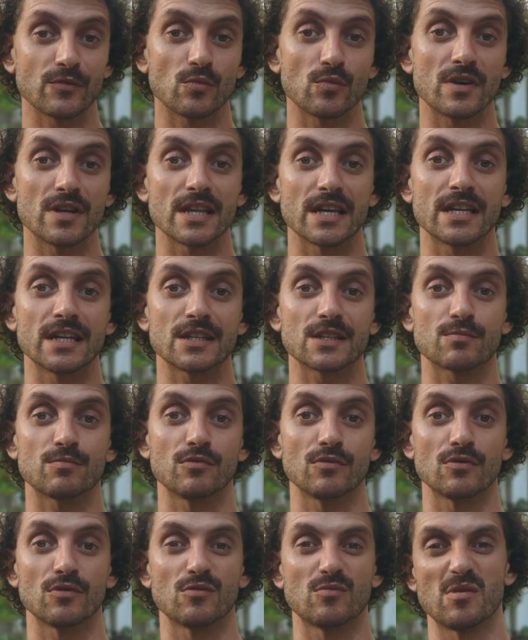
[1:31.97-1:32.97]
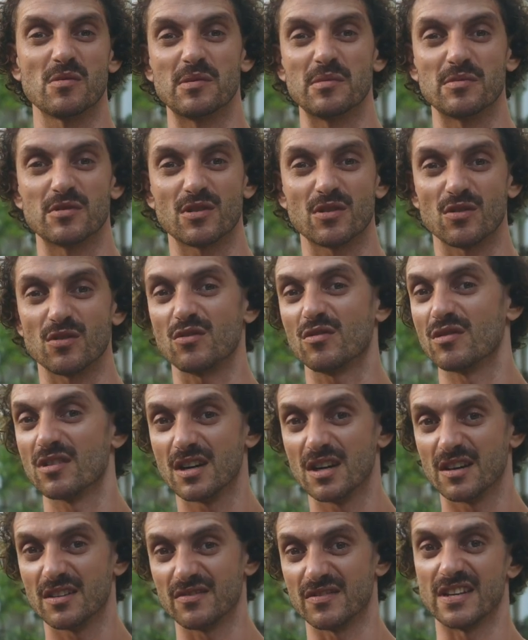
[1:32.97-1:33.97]
we then explore what we would call
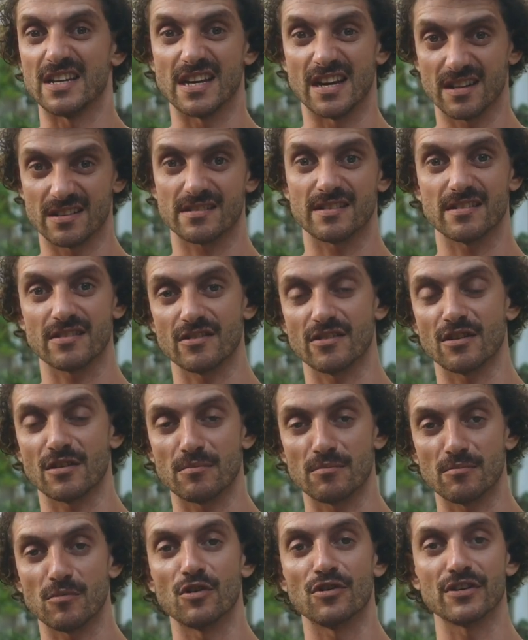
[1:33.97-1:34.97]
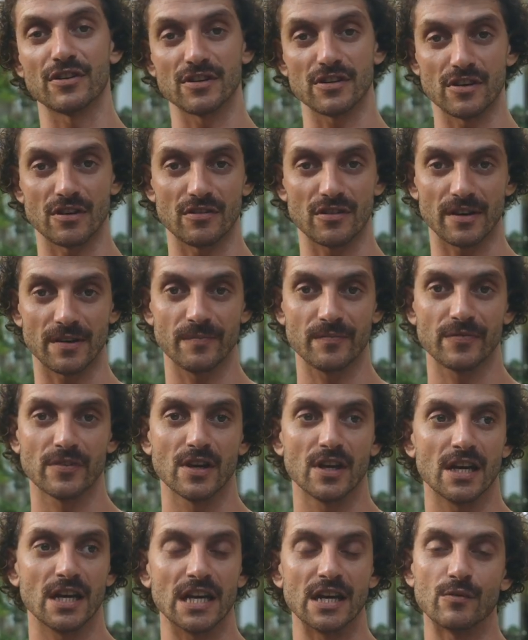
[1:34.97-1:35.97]
Vinyasa Yoga, modern yoga,
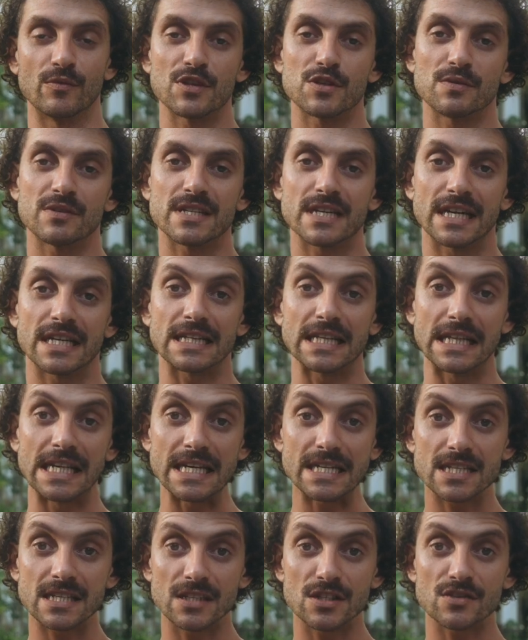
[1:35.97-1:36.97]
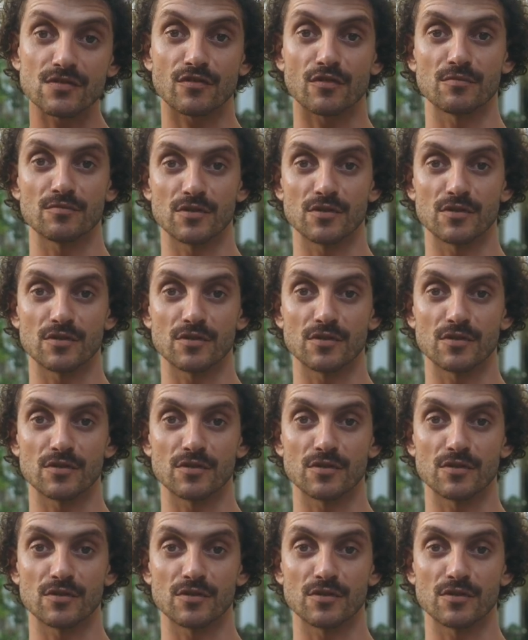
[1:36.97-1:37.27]
in which we take the lessons from